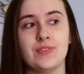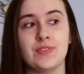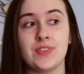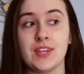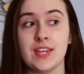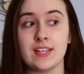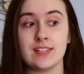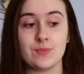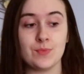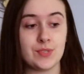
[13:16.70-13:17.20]

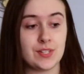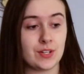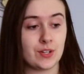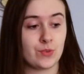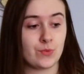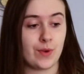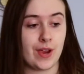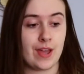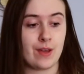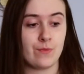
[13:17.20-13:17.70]
this was a
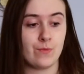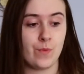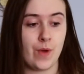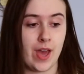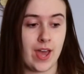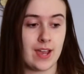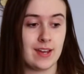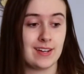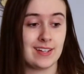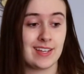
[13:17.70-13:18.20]
great
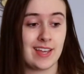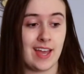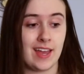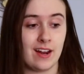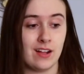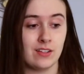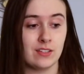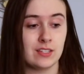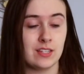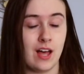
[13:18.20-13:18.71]
way to
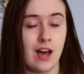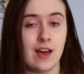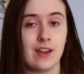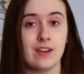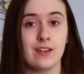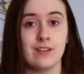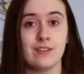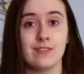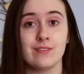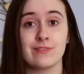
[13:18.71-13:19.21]
get a lot
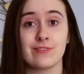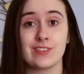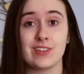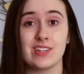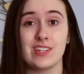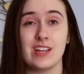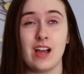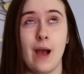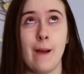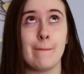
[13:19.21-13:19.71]
of
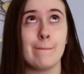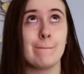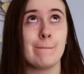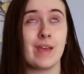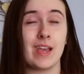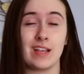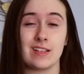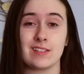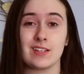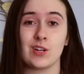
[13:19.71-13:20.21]

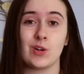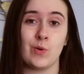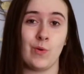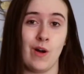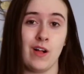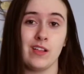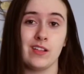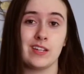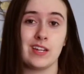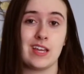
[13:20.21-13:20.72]
amazing
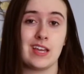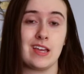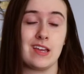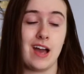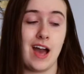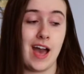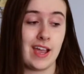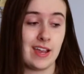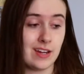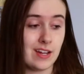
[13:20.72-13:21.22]

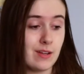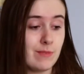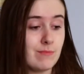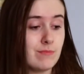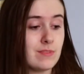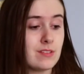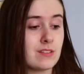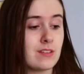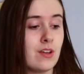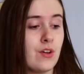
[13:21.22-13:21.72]
quality
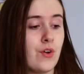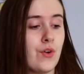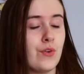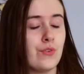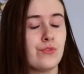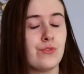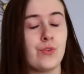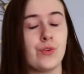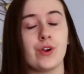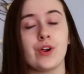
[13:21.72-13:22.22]
items
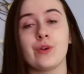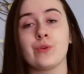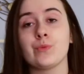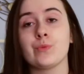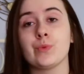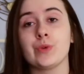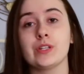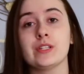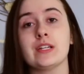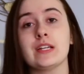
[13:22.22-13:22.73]
for a
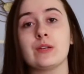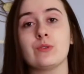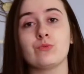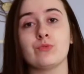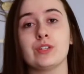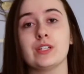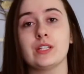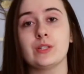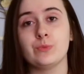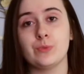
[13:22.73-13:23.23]
really,
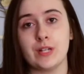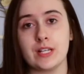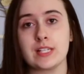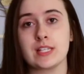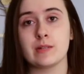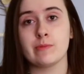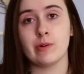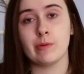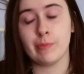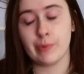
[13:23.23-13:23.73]
really
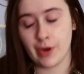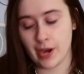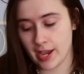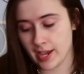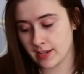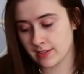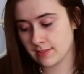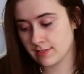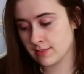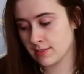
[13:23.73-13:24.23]
reasonable
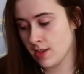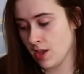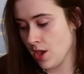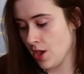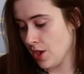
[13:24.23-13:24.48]
price.